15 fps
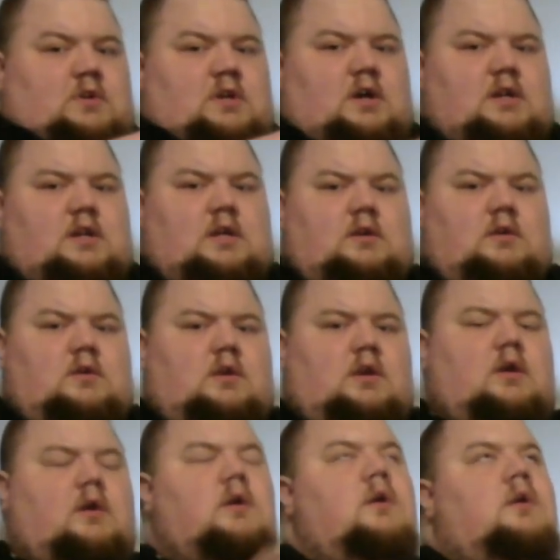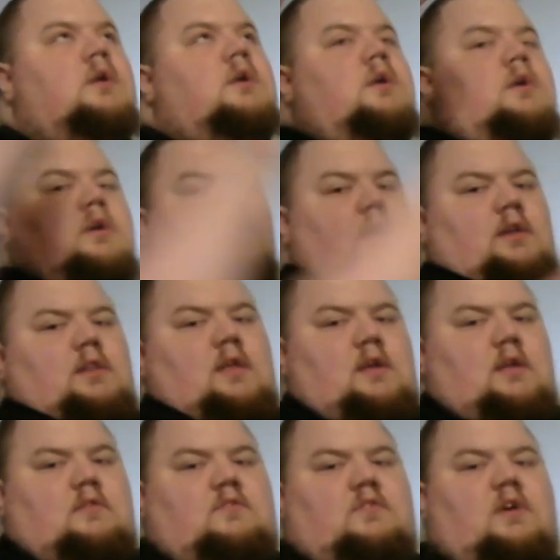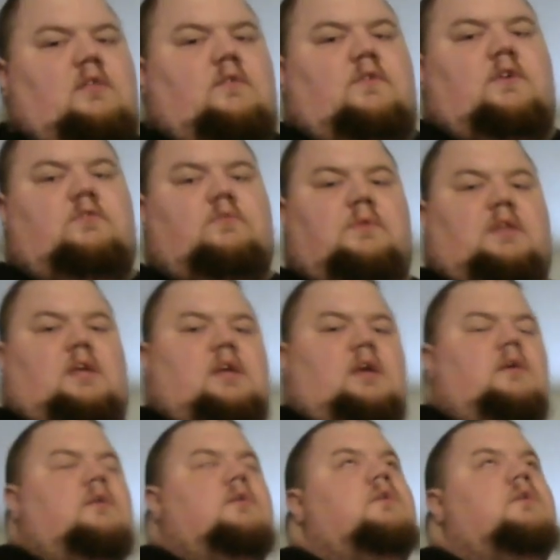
cutting here, cutting the inside of the wrist with the key.